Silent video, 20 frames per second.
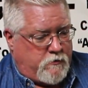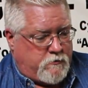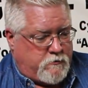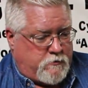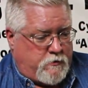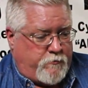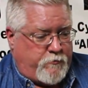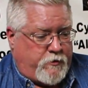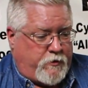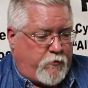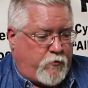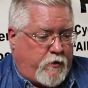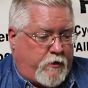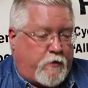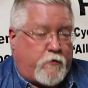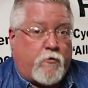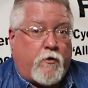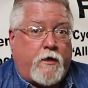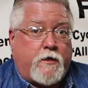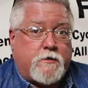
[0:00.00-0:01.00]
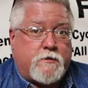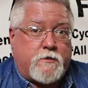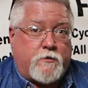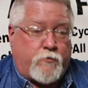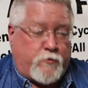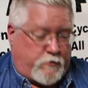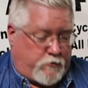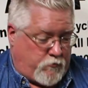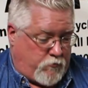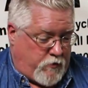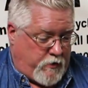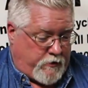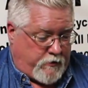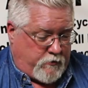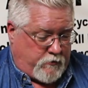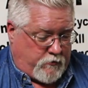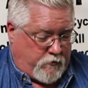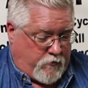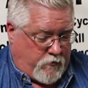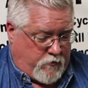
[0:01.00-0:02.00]
Somebody went crazy with the
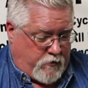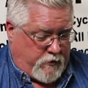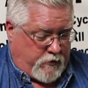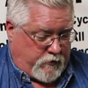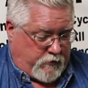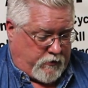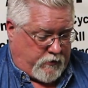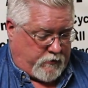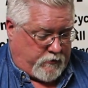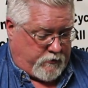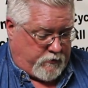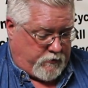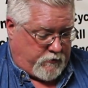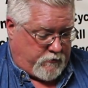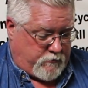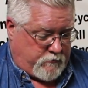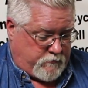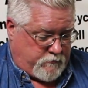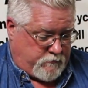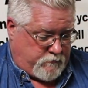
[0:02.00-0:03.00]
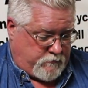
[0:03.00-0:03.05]
regular oil on here,